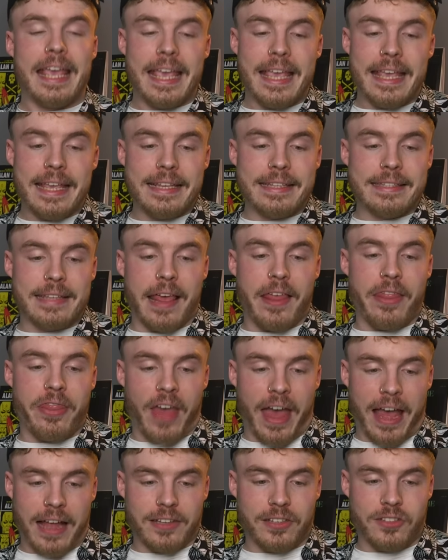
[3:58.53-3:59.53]
is
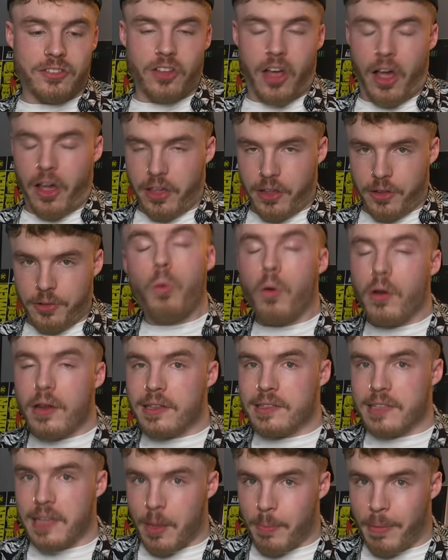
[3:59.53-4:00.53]
that dial. What
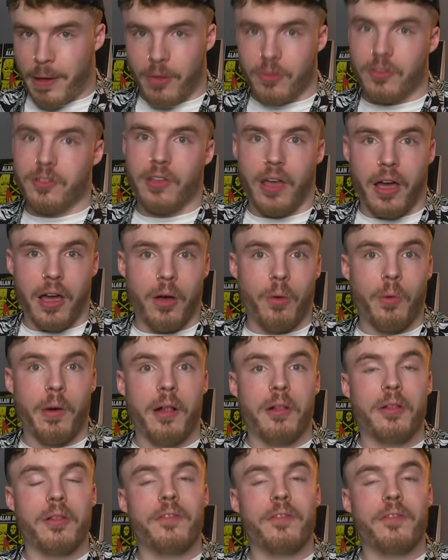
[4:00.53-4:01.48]
is it about the dial? Well,